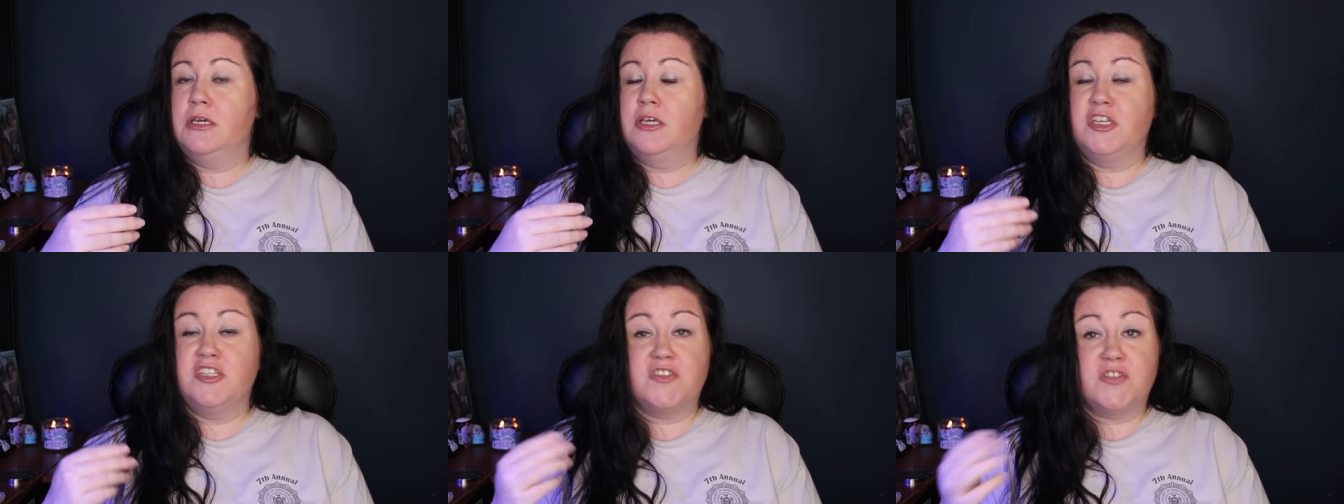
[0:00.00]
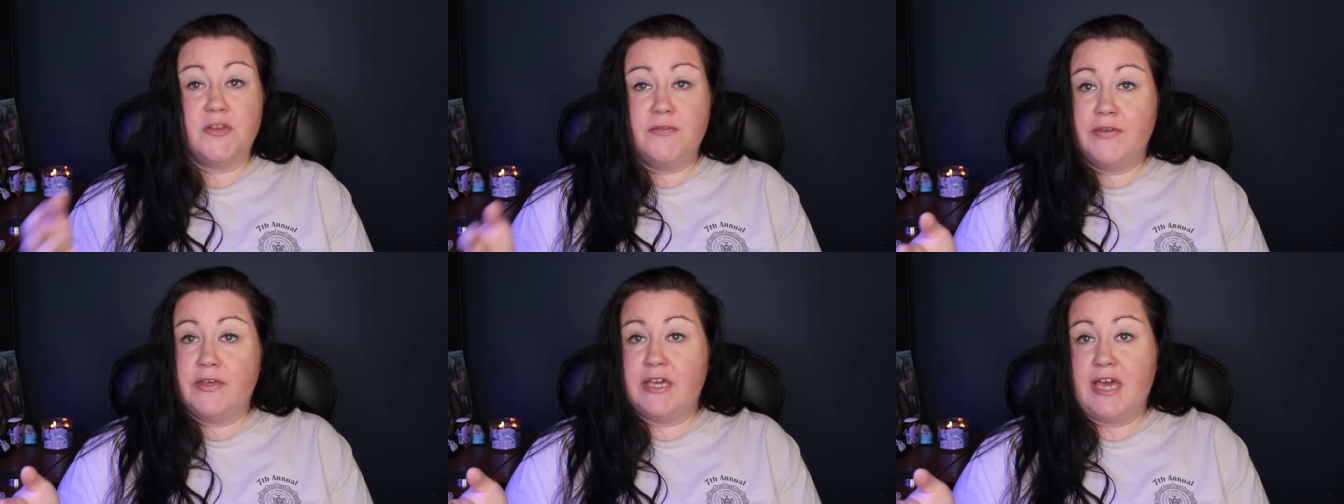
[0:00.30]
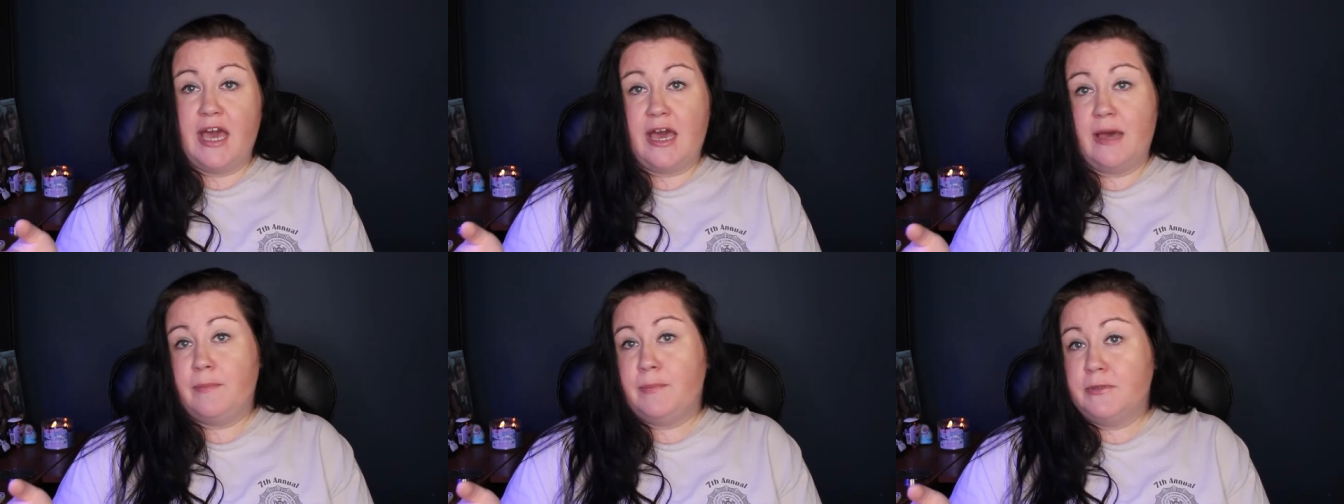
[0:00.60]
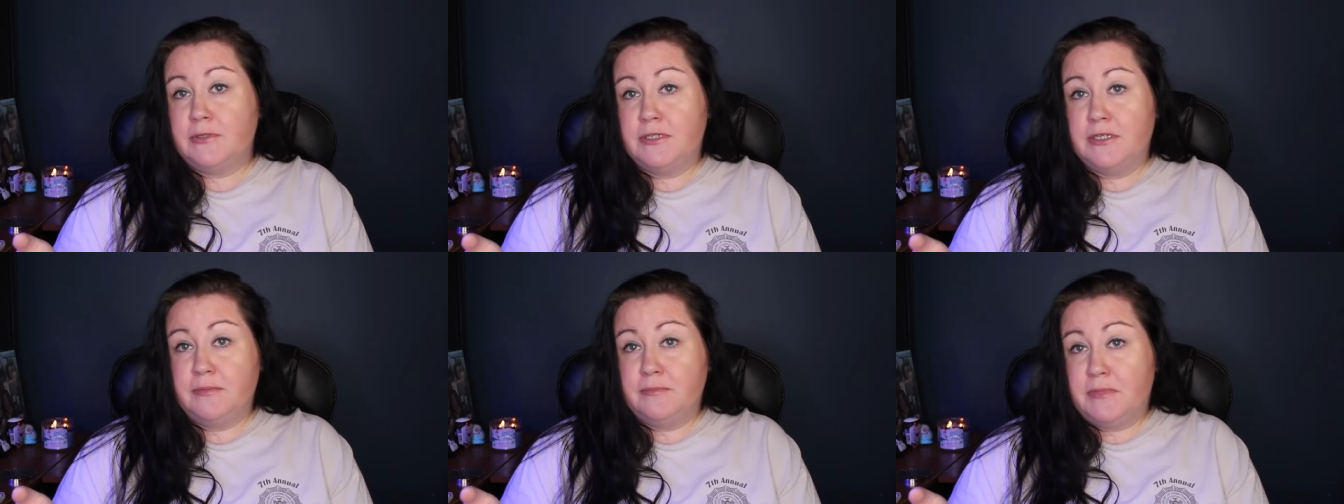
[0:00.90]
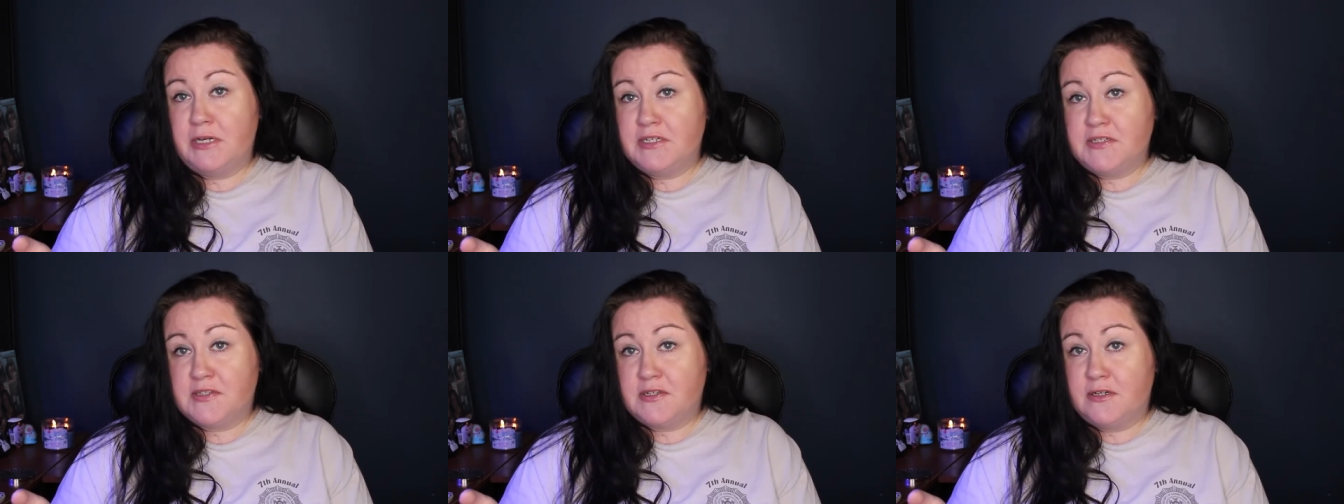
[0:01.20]
He's living happily in
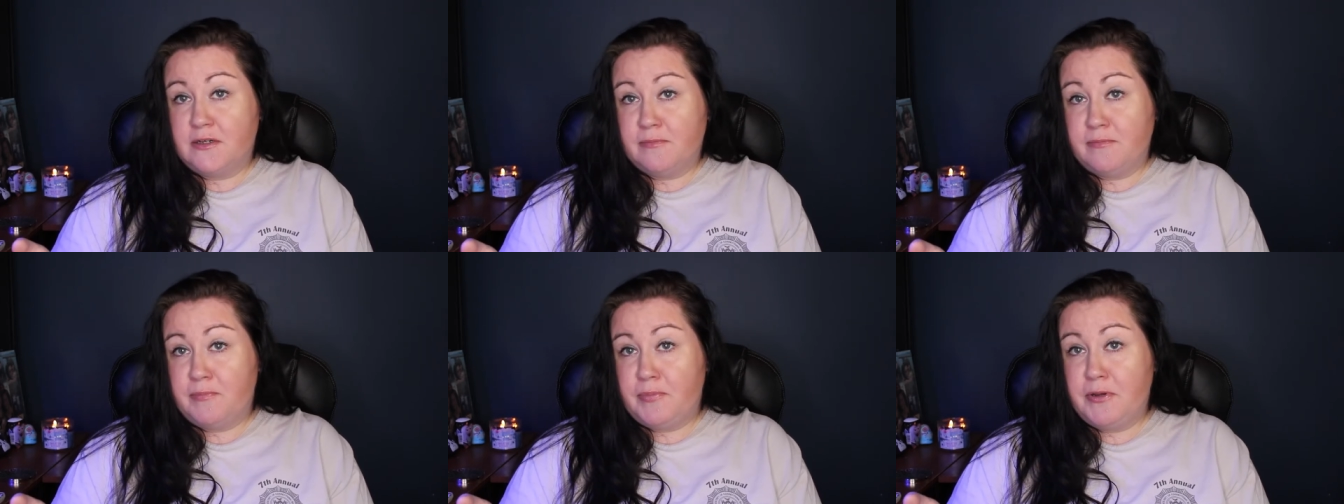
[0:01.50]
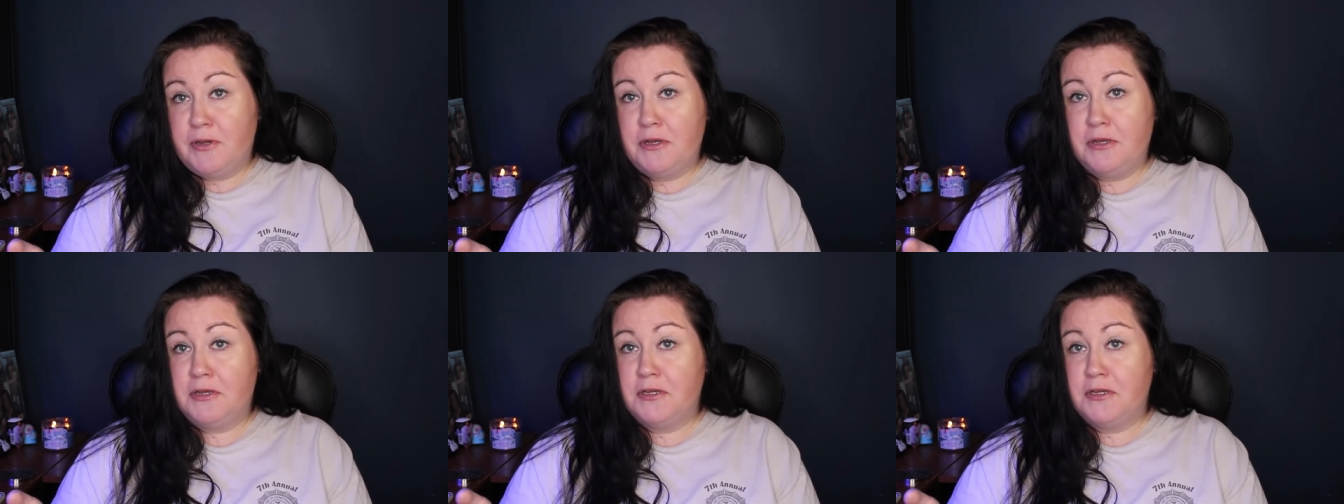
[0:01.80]
my sump.